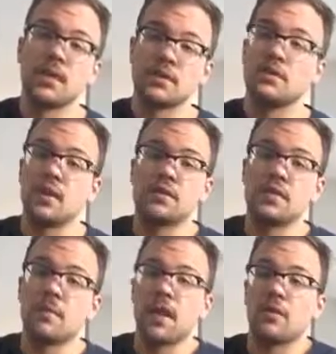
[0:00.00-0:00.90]
a
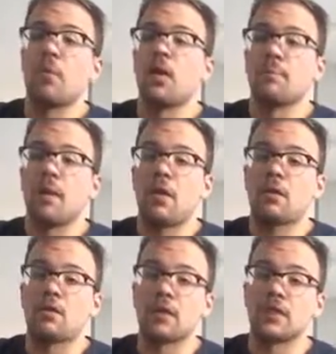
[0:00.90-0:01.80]
D minor, well, a power
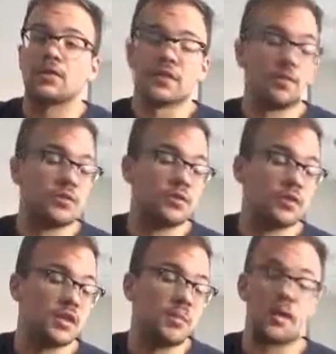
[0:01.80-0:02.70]
chord that could substitute
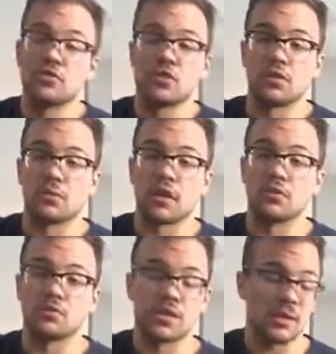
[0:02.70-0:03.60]
the D minor, it's just the
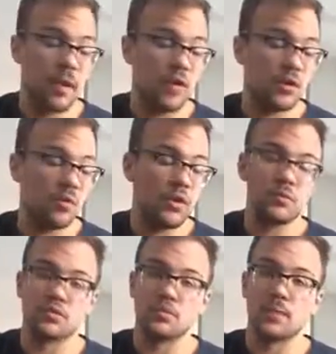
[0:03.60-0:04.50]
regular D power chord,
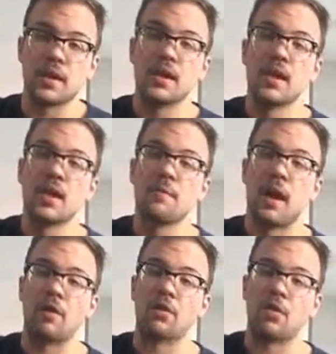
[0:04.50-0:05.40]
which would be
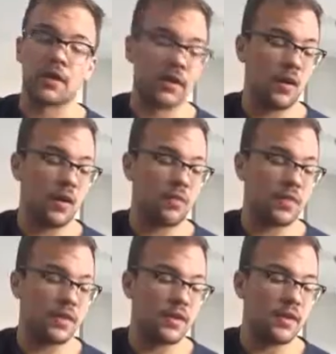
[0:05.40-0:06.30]
power chording
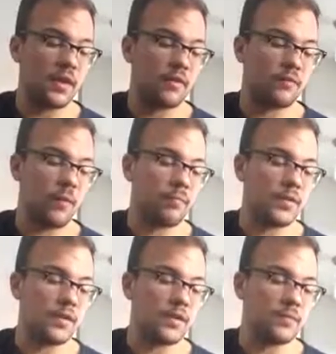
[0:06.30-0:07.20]
on the,
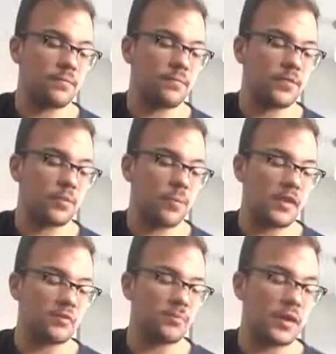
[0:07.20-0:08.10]
your
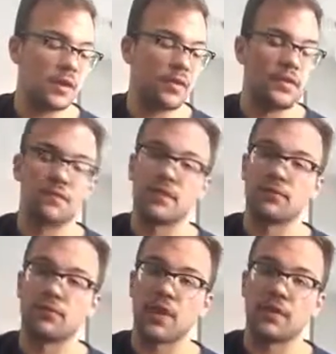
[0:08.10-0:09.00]
bass would be on the
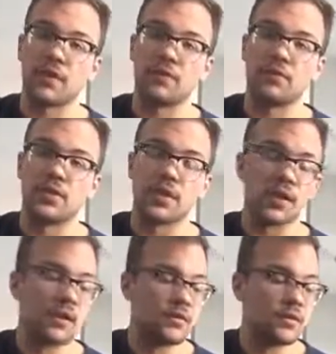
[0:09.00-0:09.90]
5th fret of
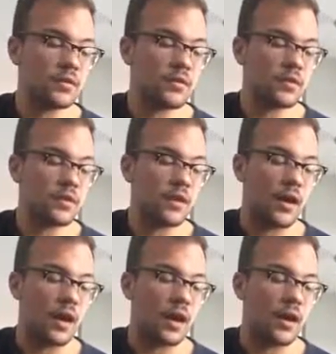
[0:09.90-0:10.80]
the
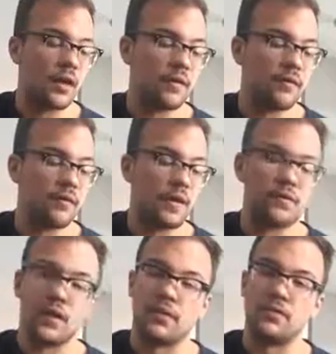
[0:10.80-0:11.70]

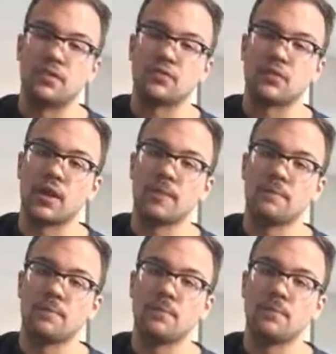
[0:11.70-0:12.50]
5th string.